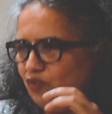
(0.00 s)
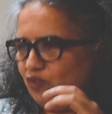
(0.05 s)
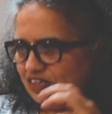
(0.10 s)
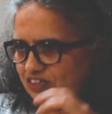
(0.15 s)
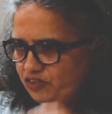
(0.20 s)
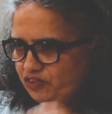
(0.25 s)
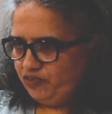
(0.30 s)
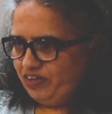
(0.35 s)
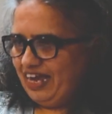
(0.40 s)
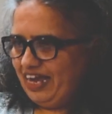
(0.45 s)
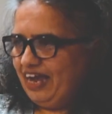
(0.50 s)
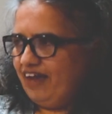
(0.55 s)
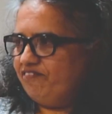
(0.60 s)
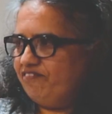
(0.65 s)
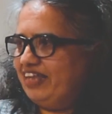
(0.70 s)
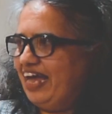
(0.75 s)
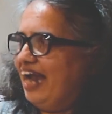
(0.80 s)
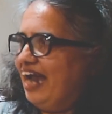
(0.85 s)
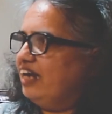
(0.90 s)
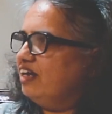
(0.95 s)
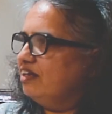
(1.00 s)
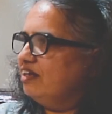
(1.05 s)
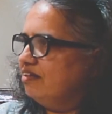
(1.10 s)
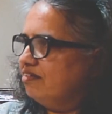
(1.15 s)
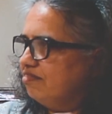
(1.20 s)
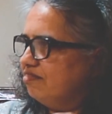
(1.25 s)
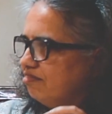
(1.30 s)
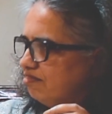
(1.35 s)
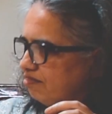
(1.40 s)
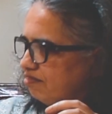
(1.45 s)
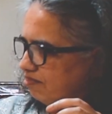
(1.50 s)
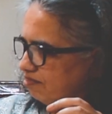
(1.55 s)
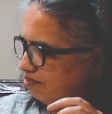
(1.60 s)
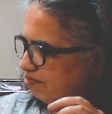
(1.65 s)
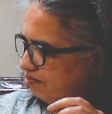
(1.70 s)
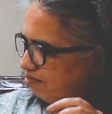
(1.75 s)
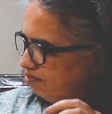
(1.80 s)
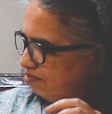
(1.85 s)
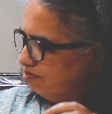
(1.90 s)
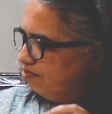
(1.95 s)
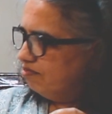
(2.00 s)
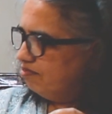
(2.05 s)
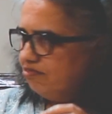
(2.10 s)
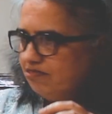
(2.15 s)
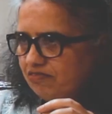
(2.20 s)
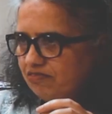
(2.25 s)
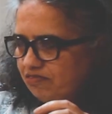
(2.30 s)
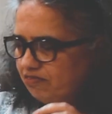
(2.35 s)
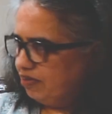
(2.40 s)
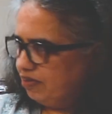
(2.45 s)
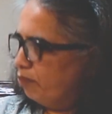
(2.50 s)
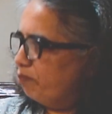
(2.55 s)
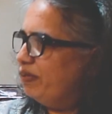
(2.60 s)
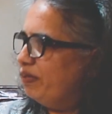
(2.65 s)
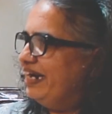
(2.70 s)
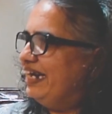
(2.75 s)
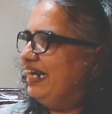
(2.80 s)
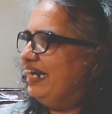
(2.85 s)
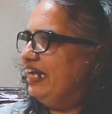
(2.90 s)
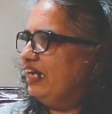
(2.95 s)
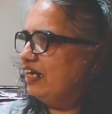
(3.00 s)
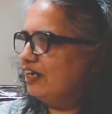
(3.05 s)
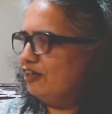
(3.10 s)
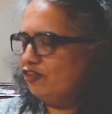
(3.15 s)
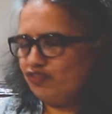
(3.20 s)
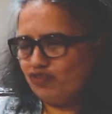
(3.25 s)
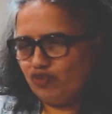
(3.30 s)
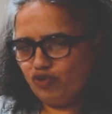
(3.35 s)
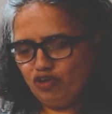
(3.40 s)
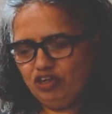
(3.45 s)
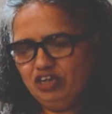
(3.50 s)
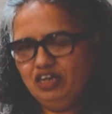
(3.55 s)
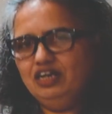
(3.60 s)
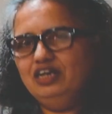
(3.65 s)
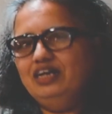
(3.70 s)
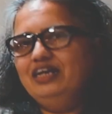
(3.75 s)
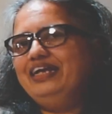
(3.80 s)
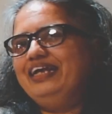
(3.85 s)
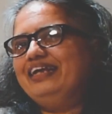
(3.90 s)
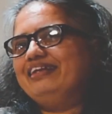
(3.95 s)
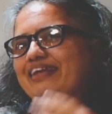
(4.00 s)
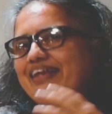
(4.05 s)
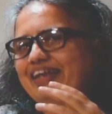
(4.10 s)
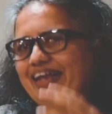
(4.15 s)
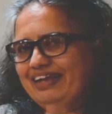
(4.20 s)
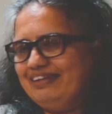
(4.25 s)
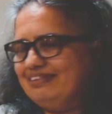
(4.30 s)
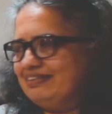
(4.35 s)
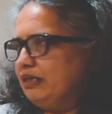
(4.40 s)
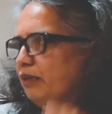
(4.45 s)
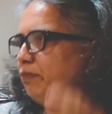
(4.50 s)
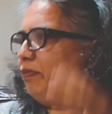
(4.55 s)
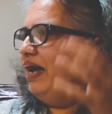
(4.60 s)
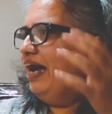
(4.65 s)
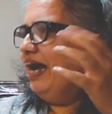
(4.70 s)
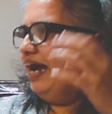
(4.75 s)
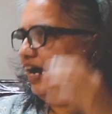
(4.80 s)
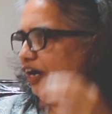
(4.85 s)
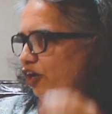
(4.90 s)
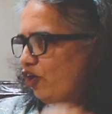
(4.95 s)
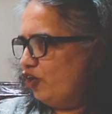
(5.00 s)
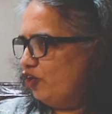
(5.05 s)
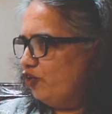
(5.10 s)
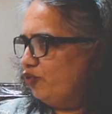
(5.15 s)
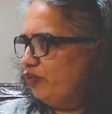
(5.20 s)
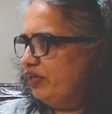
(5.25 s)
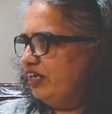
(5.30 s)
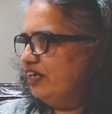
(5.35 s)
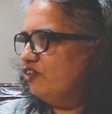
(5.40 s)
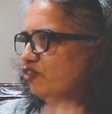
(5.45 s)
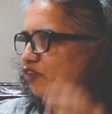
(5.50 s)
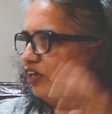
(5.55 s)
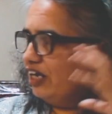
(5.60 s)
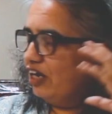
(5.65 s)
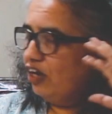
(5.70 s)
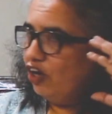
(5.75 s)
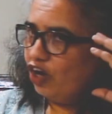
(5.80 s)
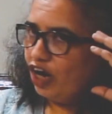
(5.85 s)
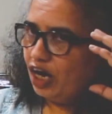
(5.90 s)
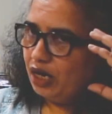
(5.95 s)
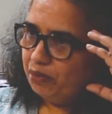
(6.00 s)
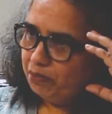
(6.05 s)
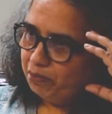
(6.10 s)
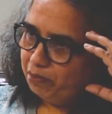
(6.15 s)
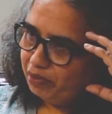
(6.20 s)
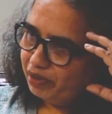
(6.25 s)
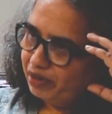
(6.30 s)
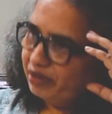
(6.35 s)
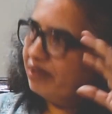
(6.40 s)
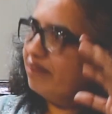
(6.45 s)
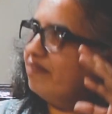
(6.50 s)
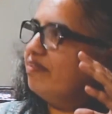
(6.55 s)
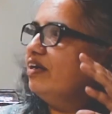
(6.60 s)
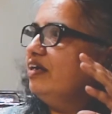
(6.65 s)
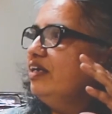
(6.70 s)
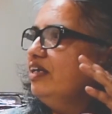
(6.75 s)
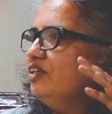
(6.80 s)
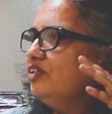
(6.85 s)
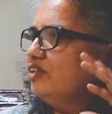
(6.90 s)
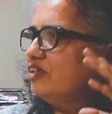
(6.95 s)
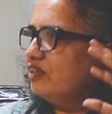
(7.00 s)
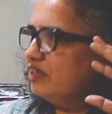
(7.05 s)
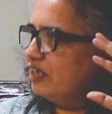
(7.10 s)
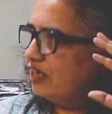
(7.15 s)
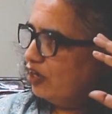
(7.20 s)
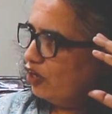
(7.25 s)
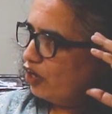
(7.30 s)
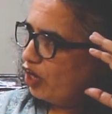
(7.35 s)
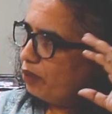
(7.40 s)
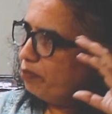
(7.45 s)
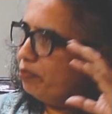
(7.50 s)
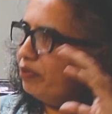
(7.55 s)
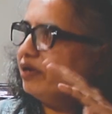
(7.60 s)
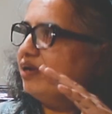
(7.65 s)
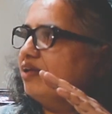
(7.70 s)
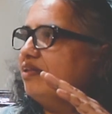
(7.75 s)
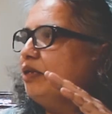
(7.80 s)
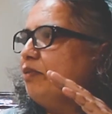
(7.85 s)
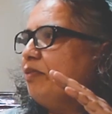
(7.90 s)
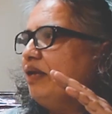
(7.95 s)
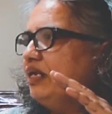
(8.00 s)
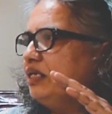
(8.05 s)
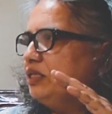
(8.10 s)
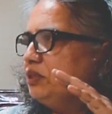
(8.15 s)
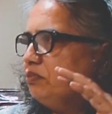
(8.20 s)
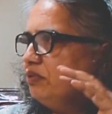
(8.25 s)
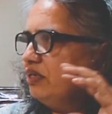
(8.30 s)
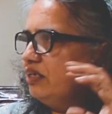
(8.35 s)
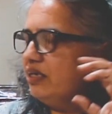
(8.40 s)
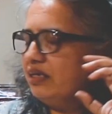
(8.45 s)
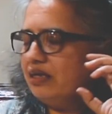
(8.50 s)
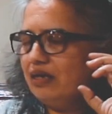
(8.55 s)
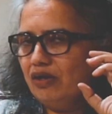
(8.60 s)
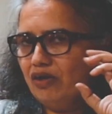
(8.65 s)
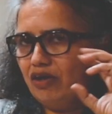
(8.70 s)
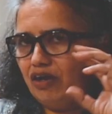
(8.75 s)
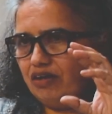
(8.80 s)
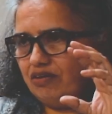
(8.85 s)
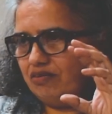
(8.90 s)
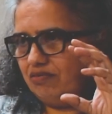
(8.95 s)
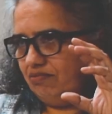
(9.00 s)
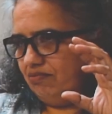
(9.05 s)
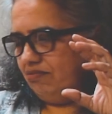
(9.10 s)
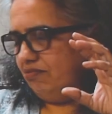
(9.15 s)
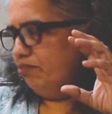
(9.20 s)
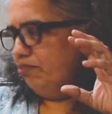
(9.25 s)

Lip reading: Once we have that completely in control, take the next step, add on to it. So it will not burden the teachers, it will not burden the management, it will not